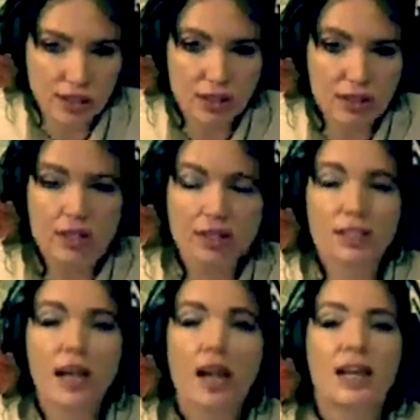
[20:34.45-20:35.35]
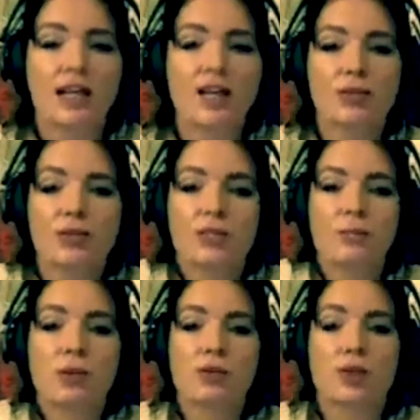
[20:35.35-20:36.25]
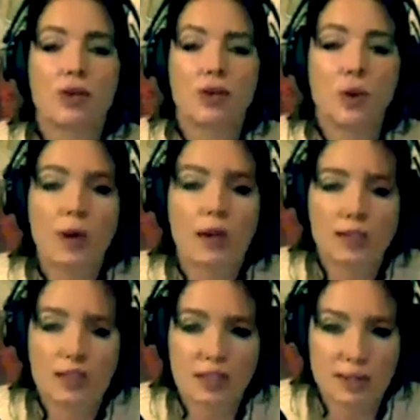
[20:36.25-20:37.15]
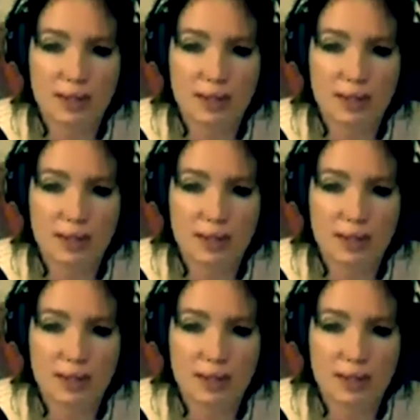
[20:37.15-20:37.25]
This is taking your spirit on a quest.